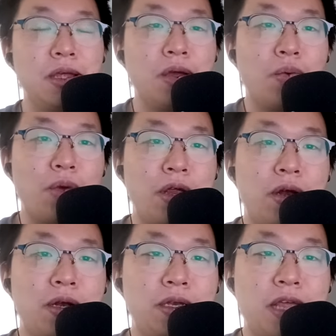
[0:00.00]

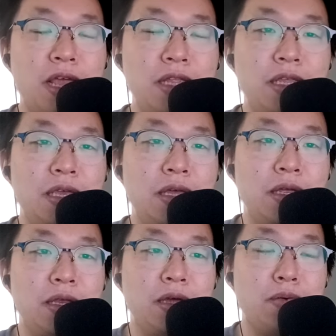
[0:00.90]
where they
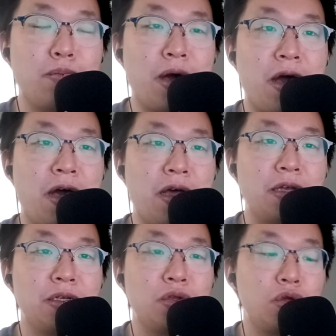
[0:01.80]
did a
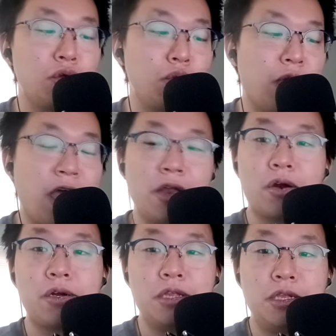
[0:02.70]
mod to add
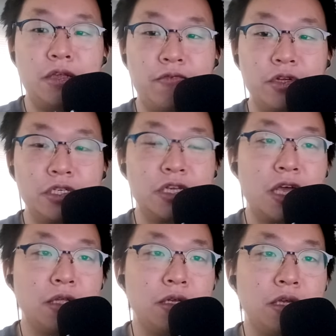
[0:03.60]
RTC
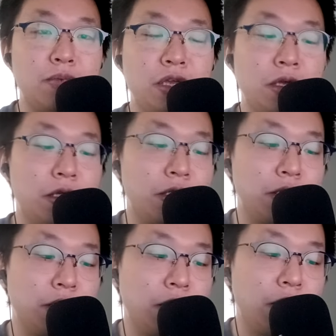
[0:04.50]
functionality
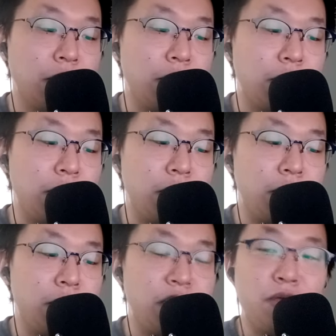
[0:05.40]
because
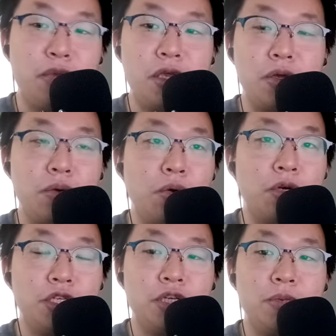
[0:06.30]
the CPU or
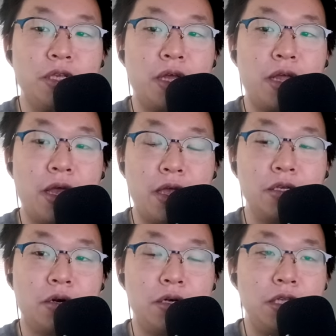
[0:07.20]
the chipset
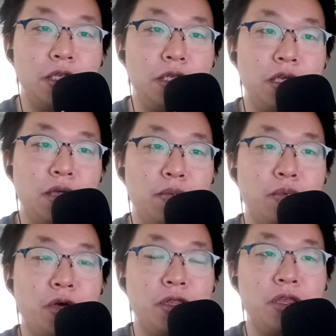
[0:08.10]
has RTC,
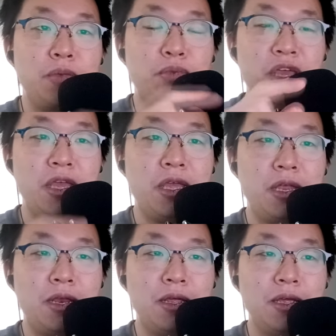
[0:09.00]
but the
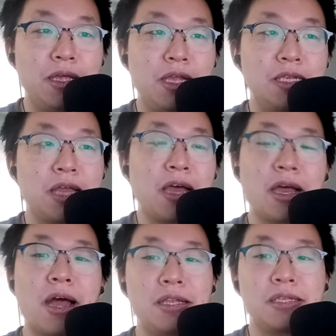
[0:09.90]
pin is not
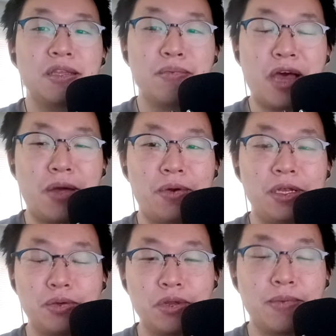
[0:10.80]
constantly powered.
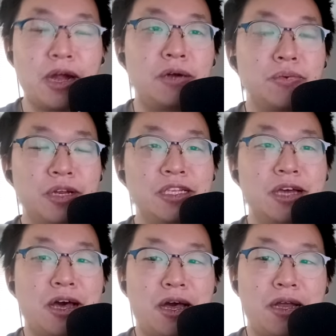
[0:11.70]
It's only powered when it's
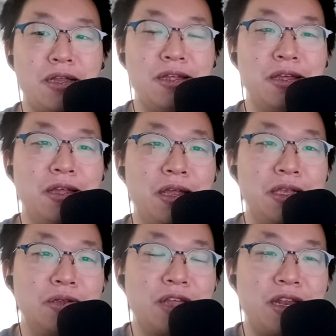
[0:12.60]
on.
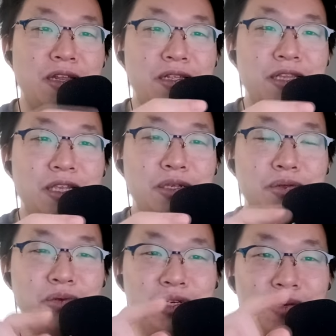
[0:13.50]
So then the
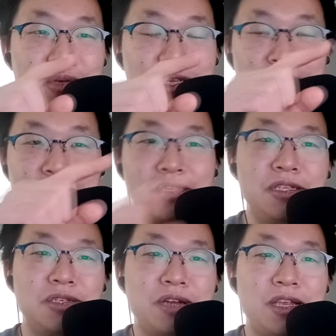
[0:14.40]
solution was to cut the
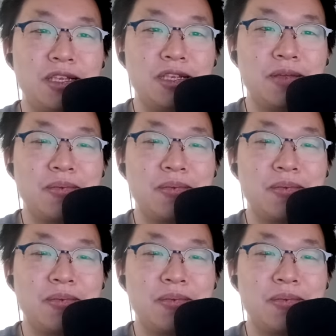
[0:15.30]
trace